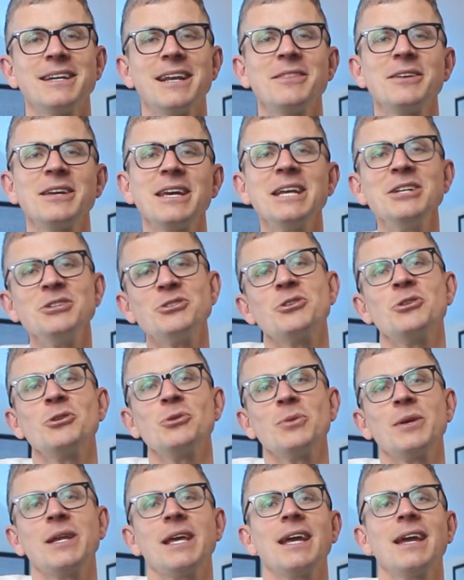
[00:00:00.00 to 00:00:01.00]
And the
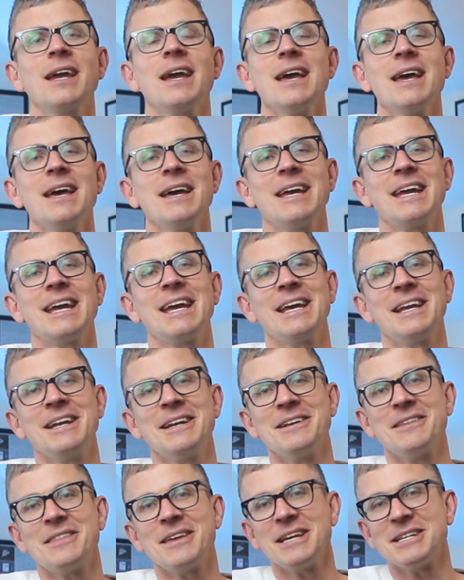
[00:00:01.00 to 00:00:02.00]
ingenuity
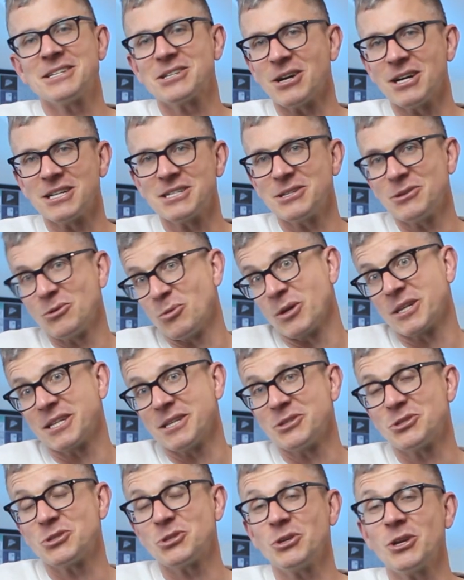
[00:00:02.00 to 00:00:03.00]
in these guys who worked
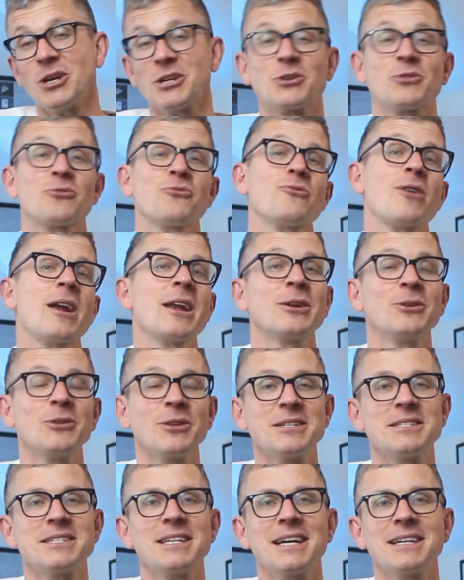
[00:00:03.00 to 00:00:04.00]
in the studio creating all
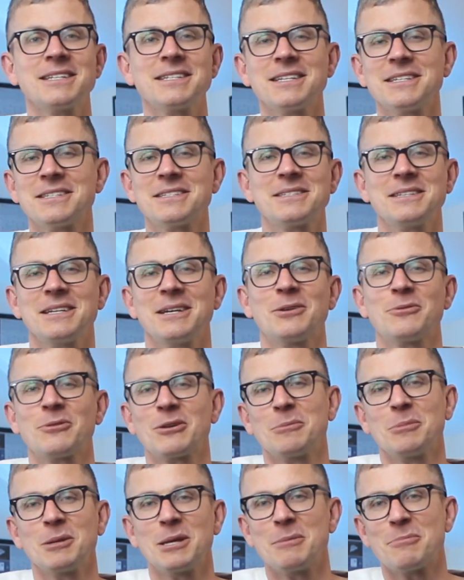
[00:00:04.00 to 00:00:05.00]
these things is
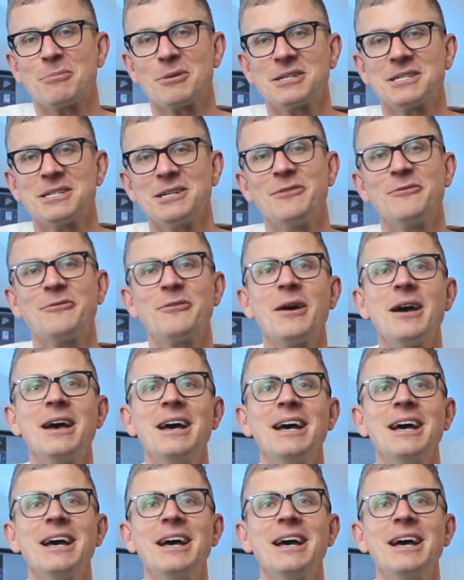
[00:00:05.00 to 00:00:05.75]
incredibly impressive.